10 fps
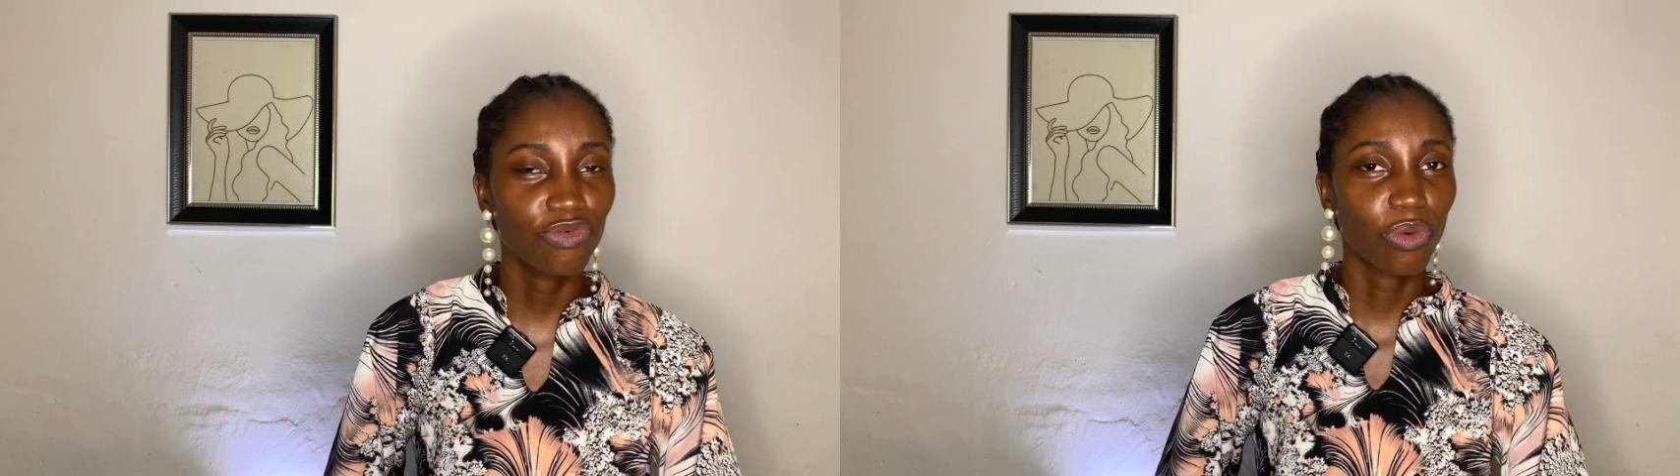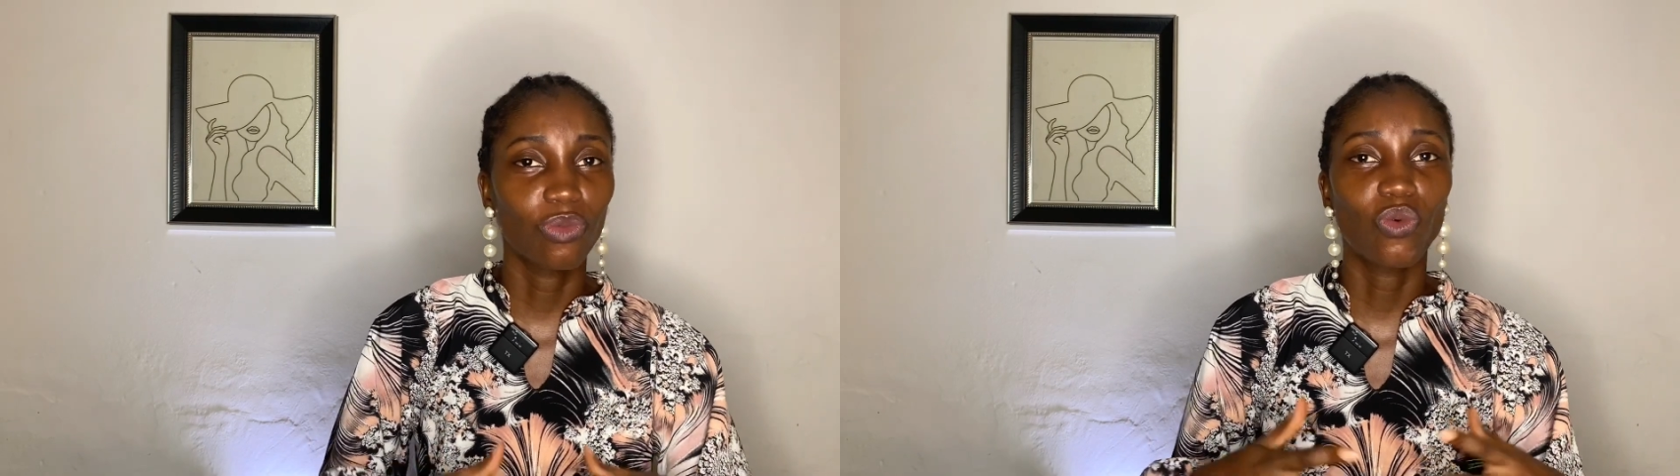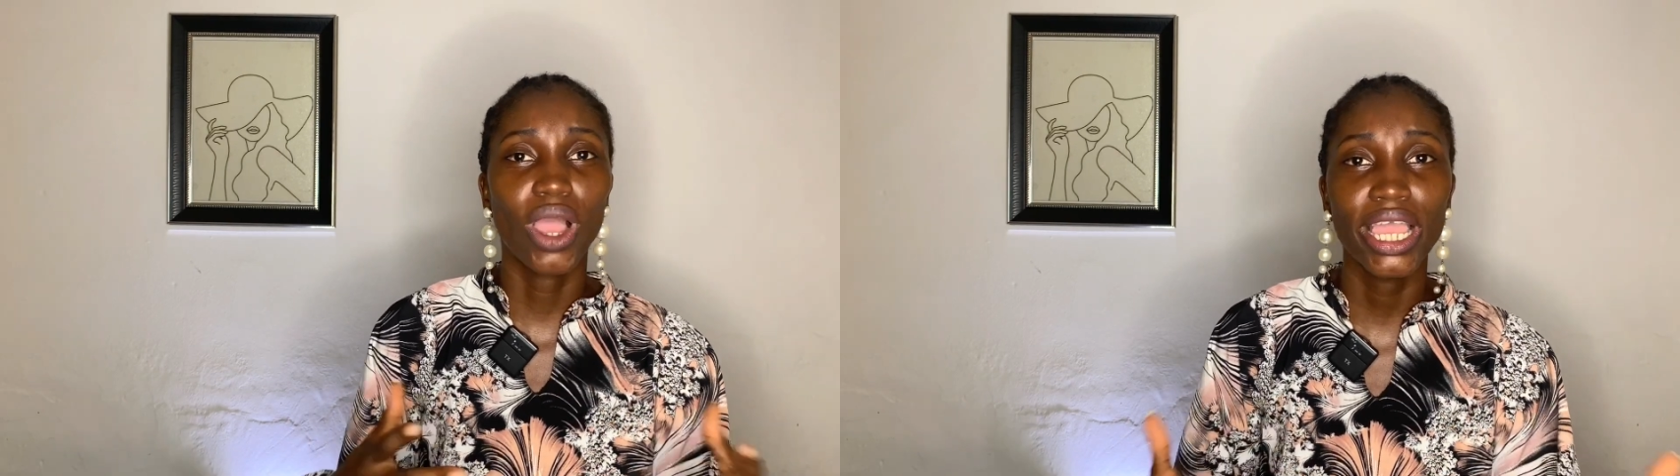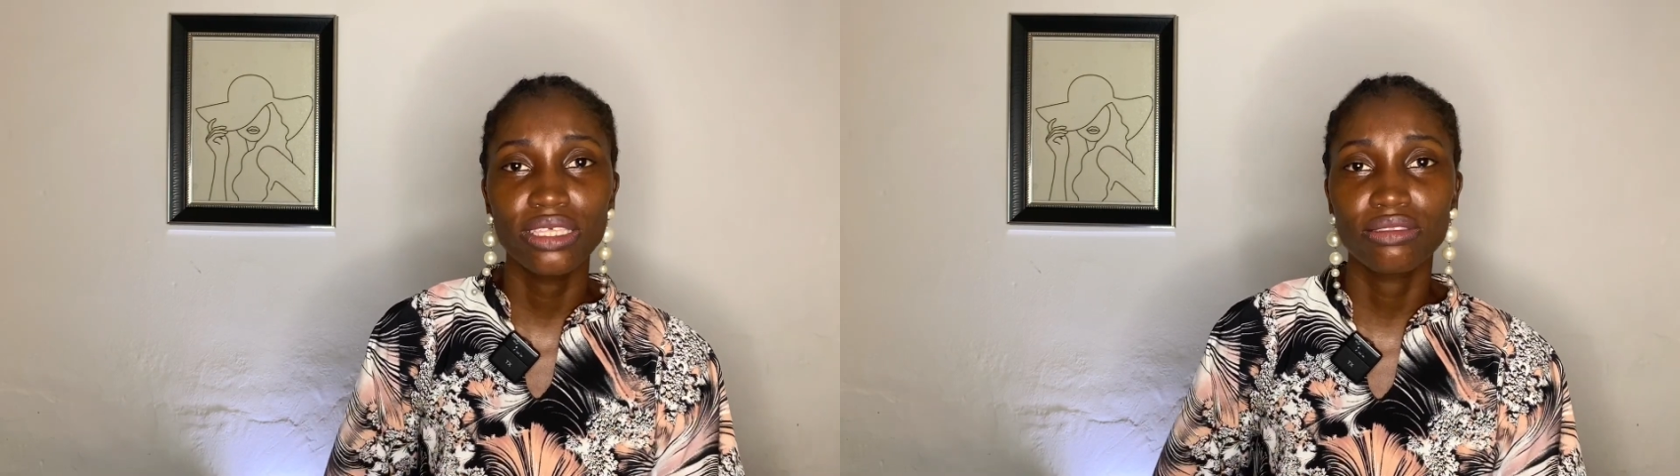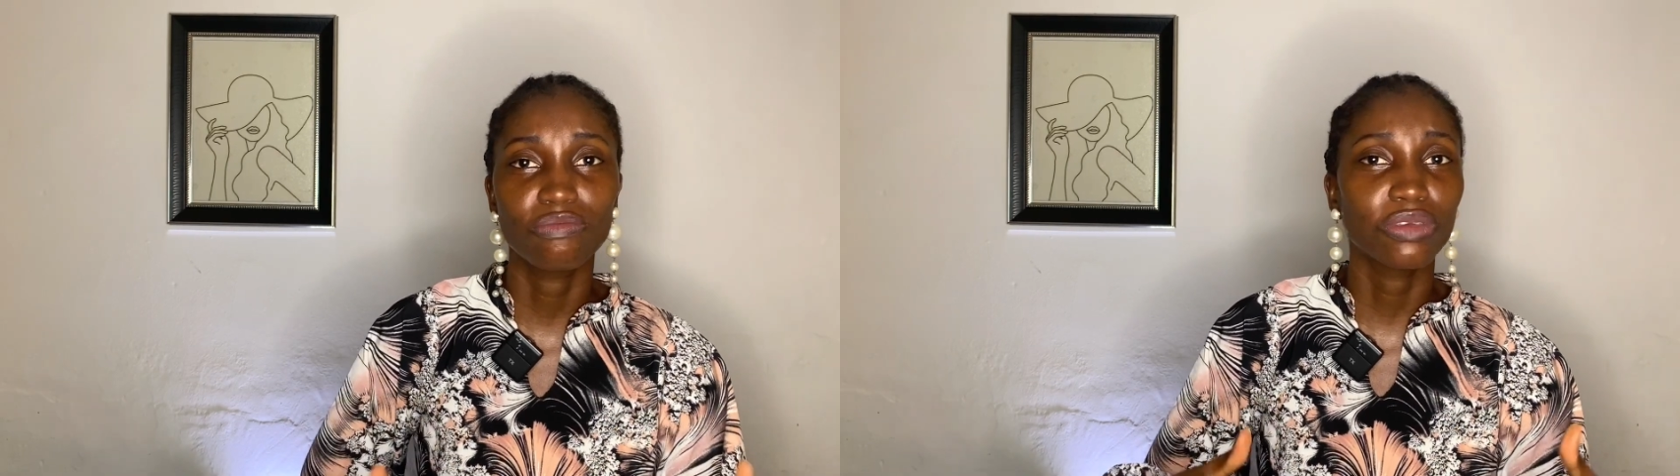from wines
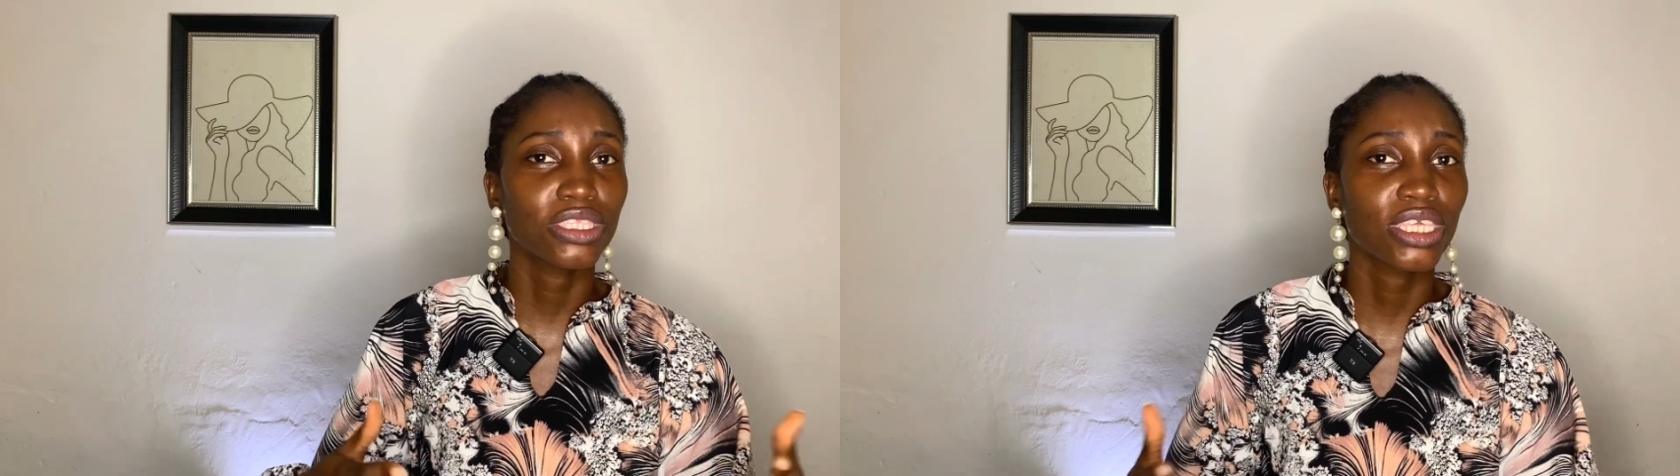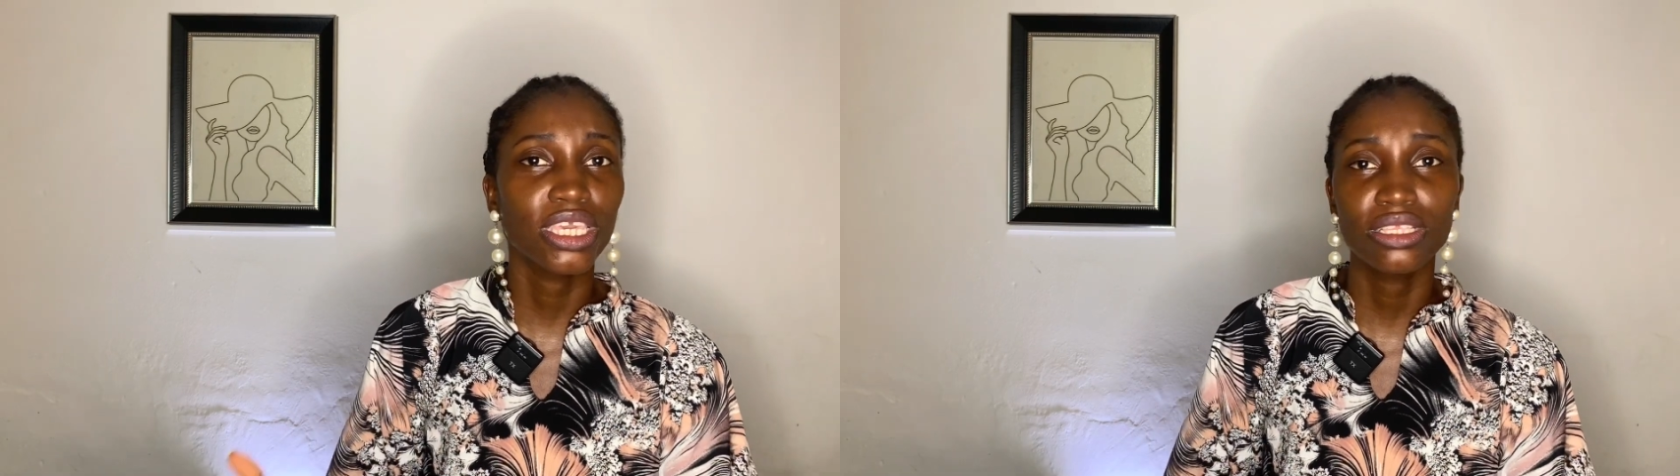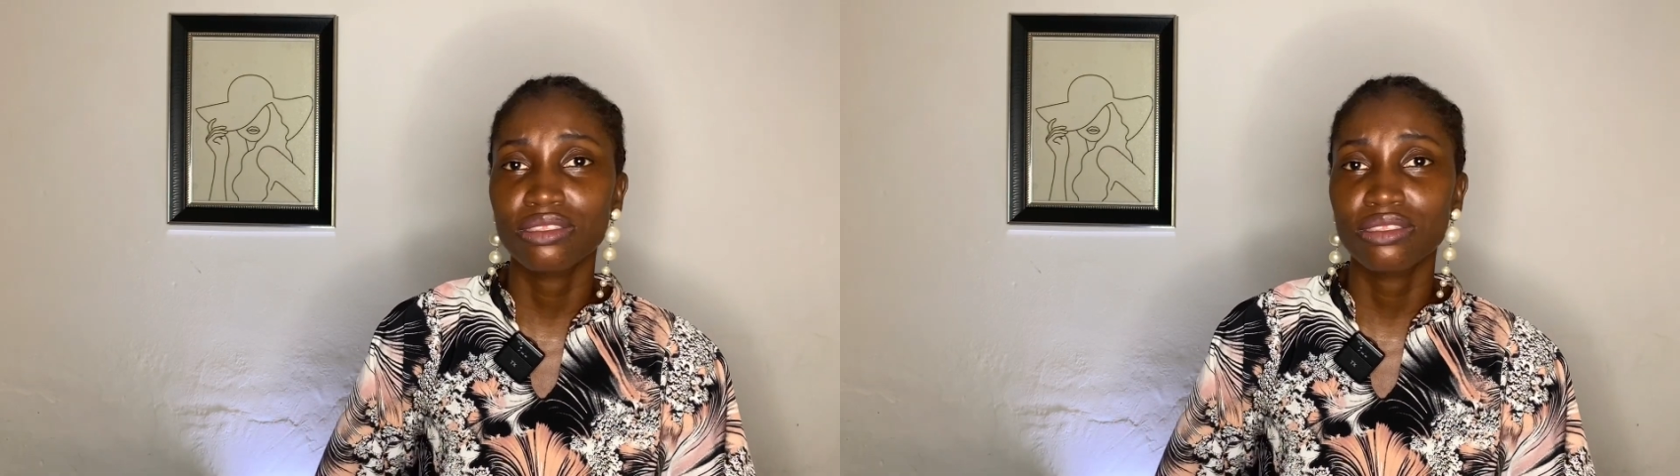to biscuits,